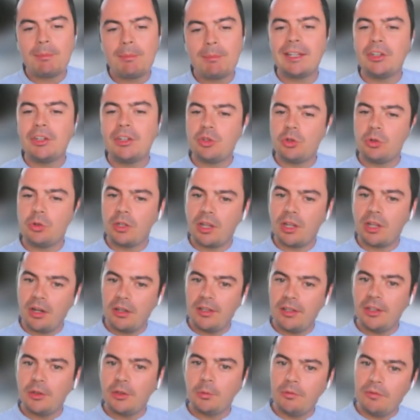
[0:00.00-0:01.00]
You can manage your
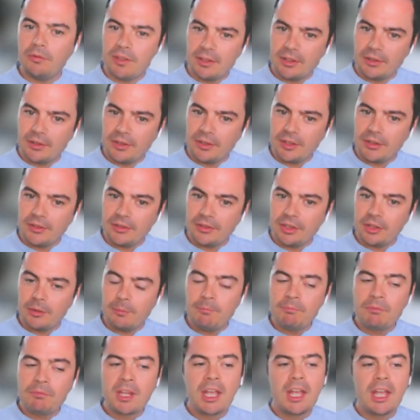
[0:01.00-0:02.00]
client list within the
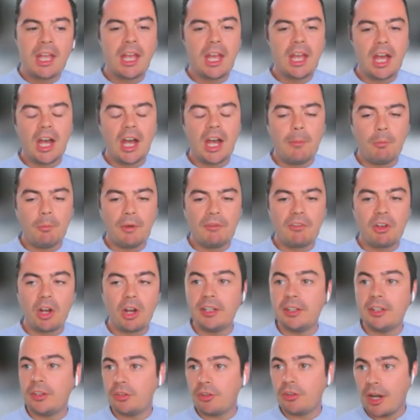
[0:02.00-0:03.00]
system.
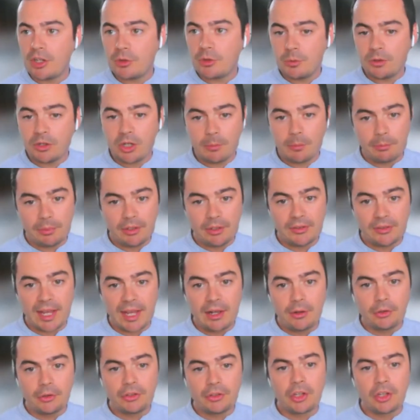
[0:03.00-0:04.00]
We've got an integration with Companies